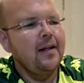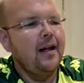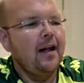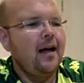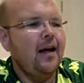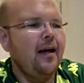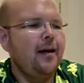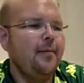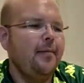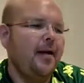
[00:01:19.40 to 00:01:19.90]

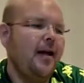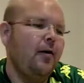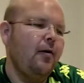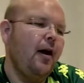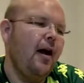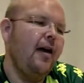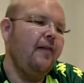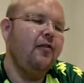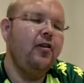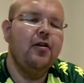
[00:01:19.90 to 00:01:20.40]
Now, I
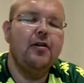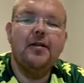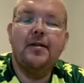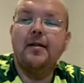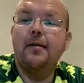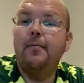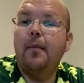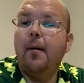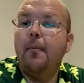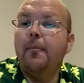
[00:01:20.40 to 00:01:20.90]
have got
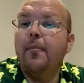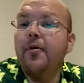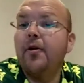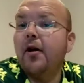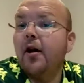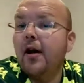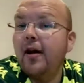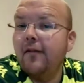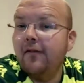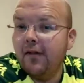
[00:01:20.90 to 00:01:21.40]
some
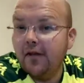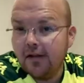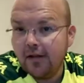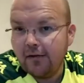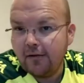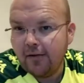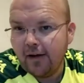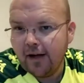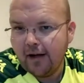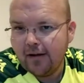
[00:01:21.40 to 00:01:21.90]
private
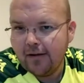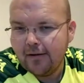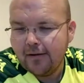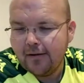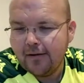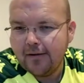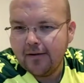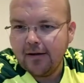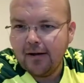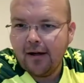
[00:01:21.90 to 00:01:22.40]

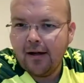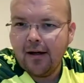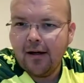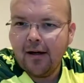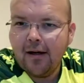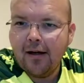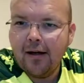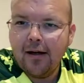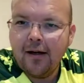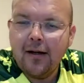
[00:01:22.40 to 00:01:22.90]
events.
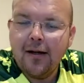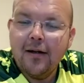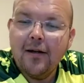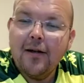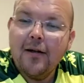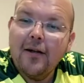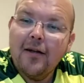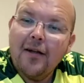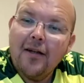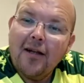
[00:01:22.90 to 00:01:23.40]

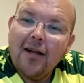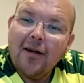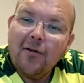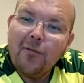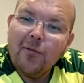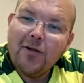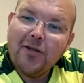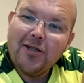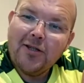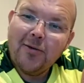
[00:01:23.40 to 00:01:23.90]

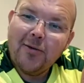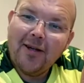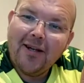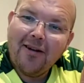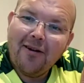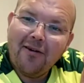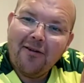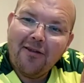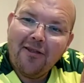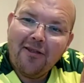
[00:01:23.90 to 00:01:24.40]
We're doing
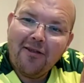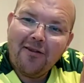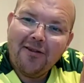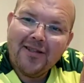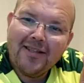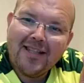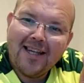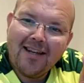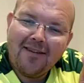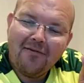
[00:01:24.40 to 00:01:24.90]
on
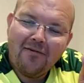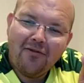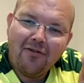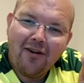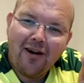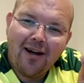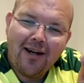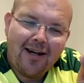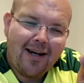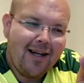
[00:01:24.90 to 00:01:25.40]
Thursday and
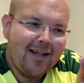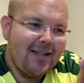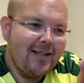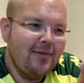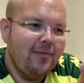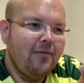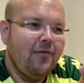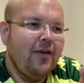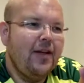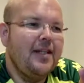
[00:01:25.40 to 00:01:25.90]
Friday
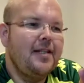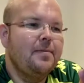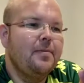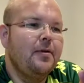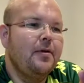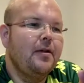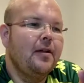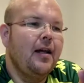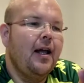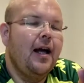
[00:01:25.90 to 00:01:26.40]
some
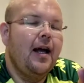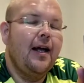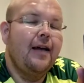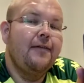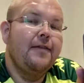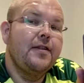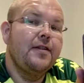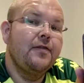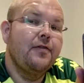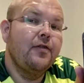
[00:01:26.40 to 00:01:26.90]
Facebook
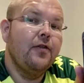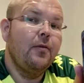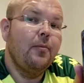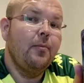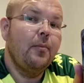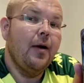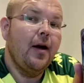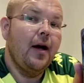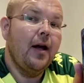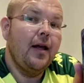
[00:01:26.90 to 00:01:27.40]
Lives from
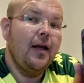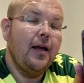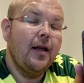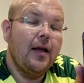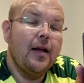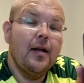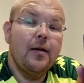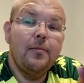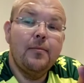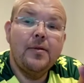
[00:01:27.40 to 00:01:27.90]
my
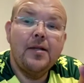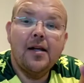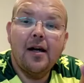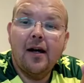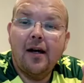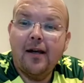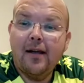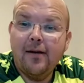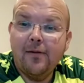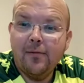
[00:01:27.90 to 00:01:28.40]
Come
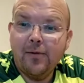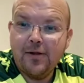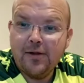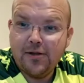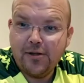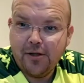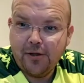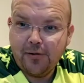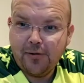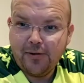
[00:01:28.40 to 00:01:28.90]
Dine with
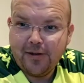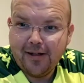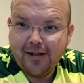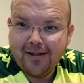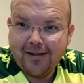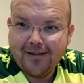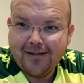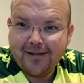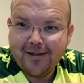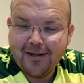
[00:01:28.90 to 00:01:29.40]

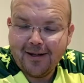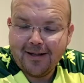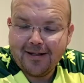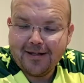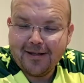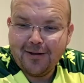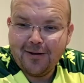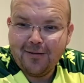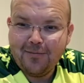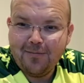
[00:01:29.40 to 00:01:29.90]
Jody. So that's
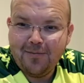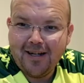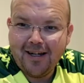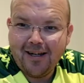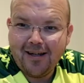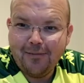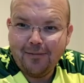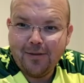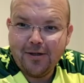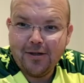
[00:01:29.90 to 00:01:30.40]
Come
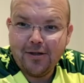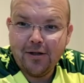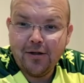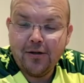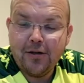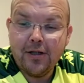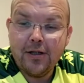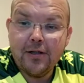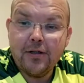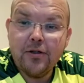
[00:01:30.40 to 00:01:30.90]
Dine with
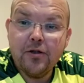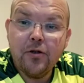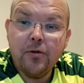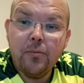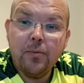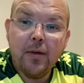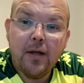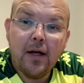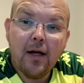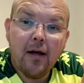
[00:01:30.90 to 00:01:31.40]
Jody at 2
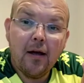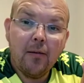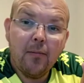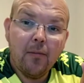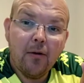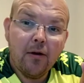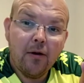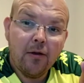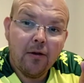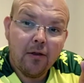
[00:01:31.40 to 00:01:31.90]
p.m.
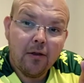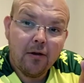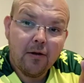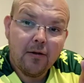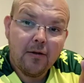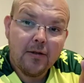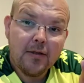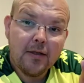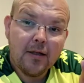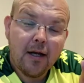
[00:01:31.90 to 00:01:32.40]
on
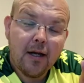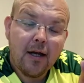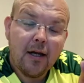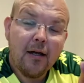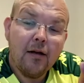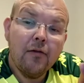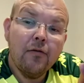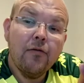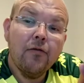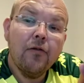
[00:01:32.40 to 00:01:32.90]
Thursday
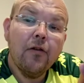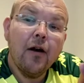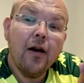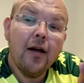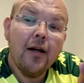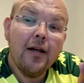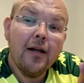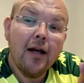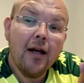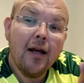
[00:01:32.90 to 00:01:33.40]
and
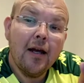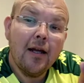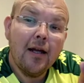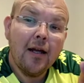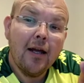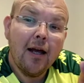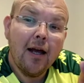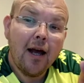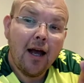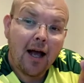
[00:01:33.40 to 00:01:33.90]
Friday
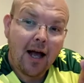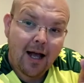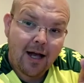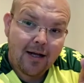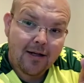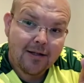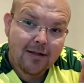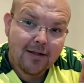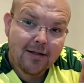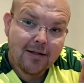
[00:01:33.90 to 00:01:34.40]

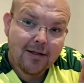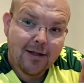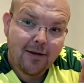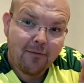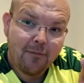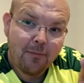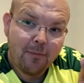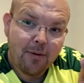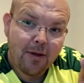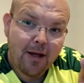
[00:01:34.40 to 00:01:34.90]
at
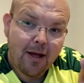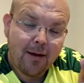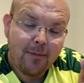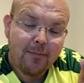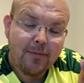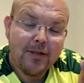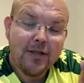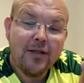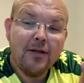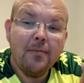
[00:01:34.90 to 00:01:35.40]
7 p.m.
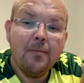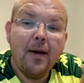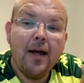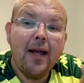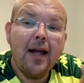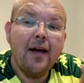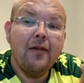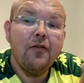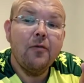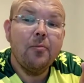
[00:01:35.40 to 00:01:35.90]
So you may
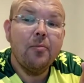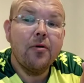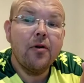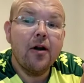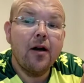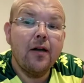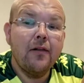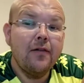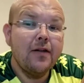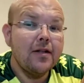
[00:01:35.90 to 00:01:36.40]
have a
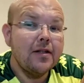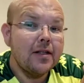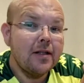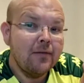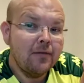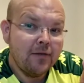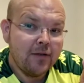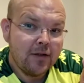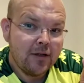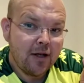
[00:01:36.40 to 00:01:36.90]
private
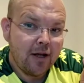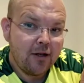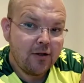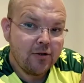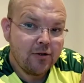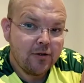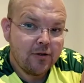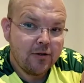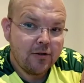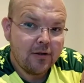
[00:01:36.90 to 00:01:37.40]

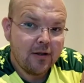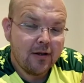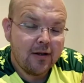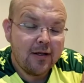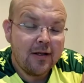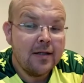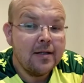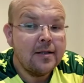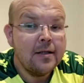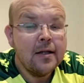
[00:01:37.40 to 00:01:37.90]
invitation to
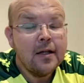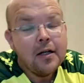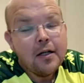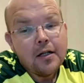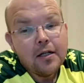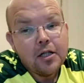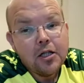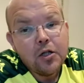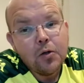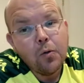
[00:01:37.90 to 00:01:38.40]
this
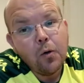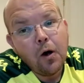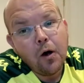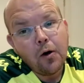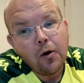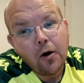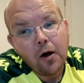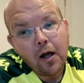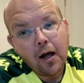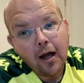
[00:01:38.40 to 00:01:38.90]

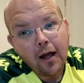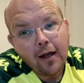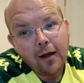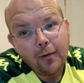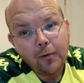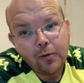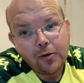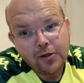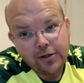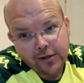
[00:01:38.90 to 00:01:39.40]
soiree,
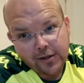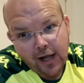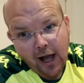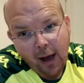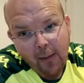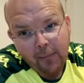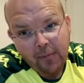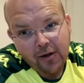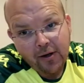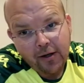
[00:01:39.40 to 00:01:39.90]
which is
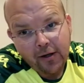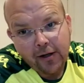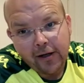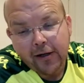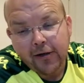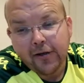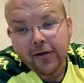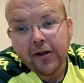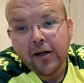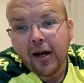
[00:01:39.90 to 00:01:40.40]
happening
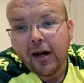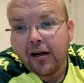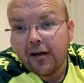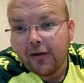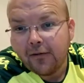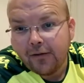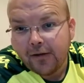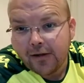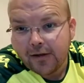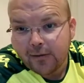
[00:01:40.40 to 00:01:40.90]
at the end
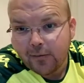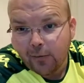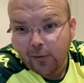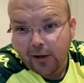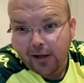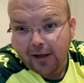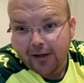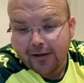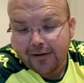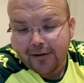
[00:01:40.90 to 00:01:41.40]
of this
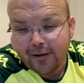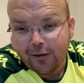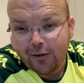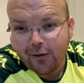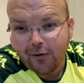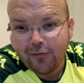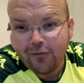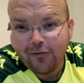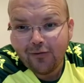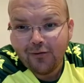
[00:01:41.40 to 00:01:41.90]
week. So
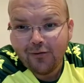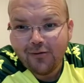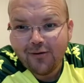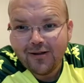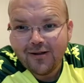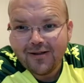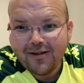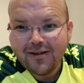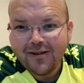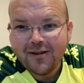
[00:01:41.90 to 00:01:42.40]
look forward
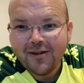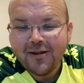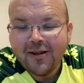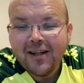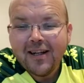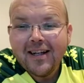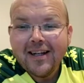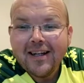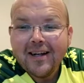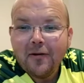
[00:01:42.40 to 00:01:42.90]
to
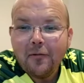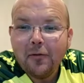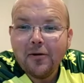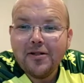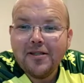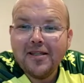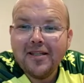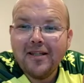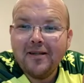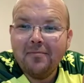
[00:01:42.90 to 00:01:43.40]

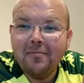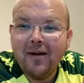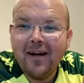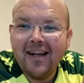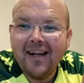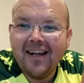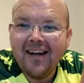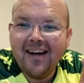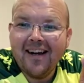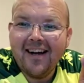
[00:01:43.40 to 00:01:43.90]
watching my
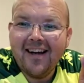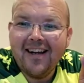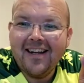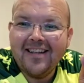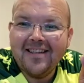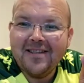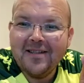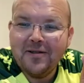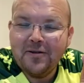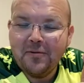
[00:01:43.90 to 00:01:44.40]

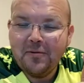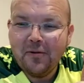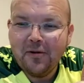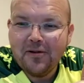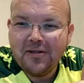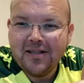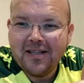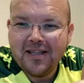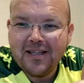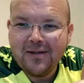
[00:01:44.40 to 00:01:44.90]
guys who
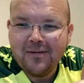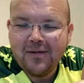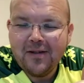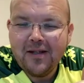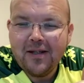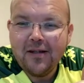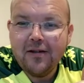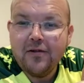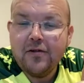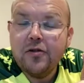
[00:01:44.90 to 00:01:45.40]
watch these
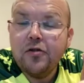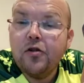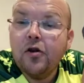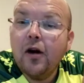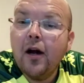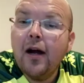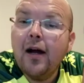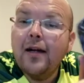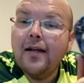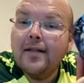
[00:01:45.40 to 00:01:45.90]
videos
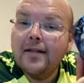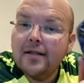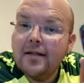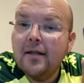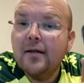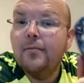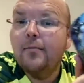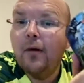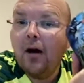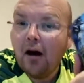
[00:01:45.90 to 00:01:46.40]
try
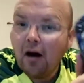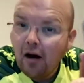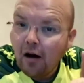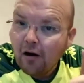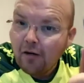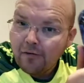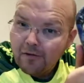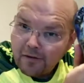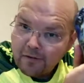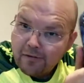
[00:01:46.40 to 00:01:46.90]
some
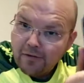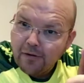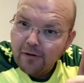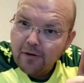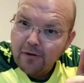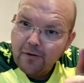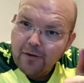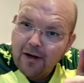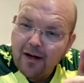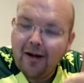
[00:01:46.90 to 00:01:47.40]
of the
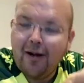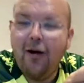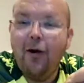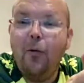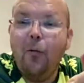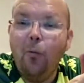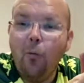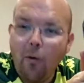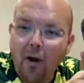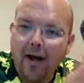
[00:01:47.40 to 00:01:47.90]
food. I
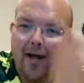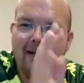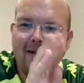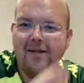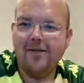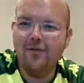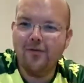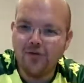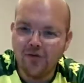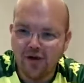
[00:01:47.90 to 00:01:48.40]
can't wait
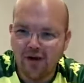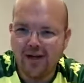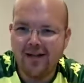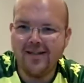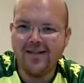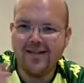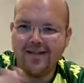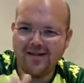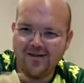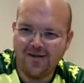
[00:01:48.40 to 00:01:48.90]
till
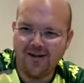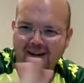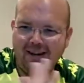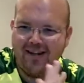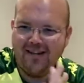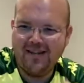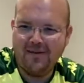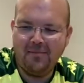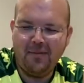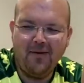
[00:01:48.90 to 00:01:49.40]
Tracy
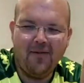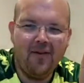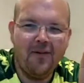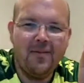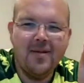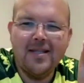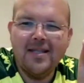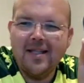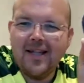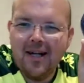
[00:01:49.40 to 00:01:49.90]
tries some of them.
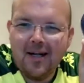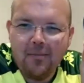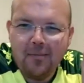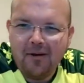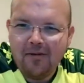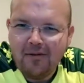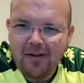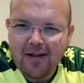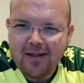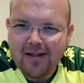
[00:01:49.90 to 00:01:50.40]
It's going to be
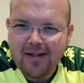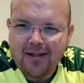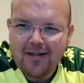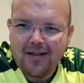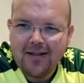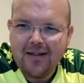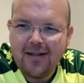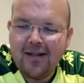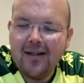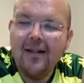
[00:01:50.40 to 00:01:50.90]

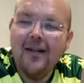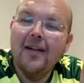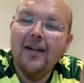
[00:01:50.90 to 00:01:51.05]
fantastic.